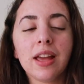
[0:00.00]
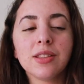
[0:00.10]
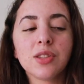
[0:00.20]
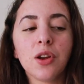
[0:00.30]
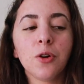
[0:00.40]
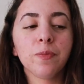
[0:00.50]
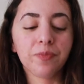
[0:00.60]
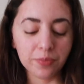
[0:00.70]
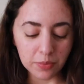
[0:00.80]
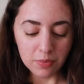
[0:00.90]
And so
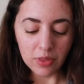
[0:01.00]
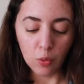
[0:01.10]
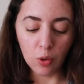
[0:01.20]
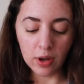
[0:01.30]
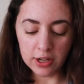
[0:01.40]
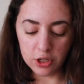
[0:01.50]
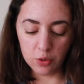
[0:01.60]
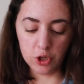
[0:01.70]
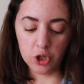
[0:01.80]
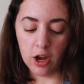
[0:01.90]
we went into
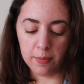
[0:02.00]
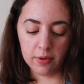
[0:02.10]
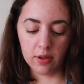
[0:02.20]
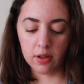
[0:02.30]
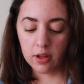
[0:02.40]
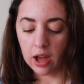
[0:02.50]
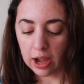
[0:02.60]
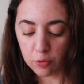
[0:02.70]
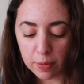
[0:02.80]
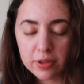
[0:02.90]
a shop. I
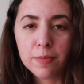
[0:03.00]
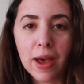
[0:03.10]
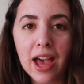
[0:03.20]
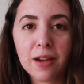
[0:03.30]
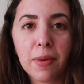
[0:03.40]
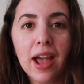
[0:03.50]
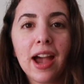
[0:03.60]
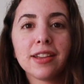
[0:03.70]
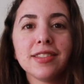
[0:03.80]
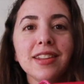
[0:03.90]
ripped the bag by
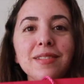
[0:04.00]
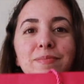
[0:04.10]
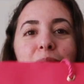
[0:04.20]
accident,